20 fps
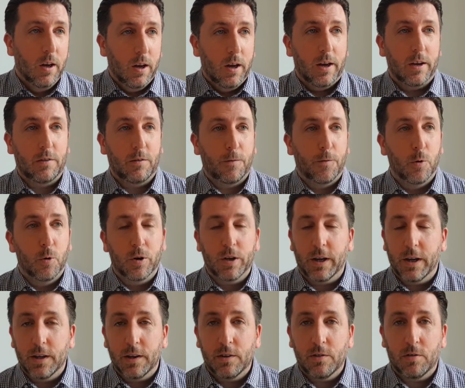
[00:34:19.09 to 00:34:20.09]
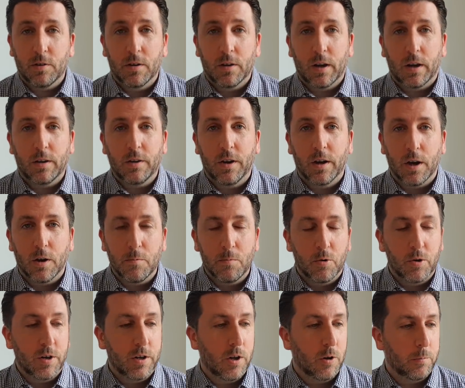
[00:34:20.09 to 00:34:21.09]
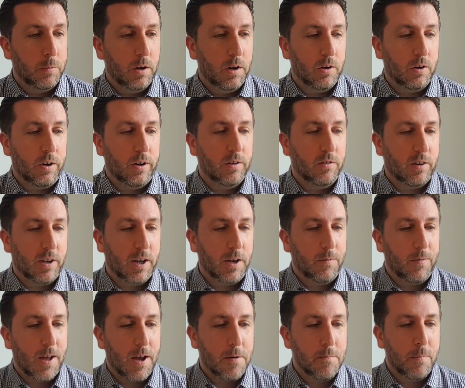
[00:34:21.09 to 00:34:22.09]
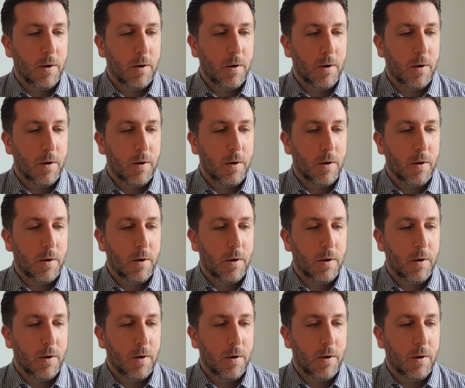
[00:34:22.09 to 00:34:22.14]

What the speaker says: it's 4 years and you know, Mourinho will be looking to keep that.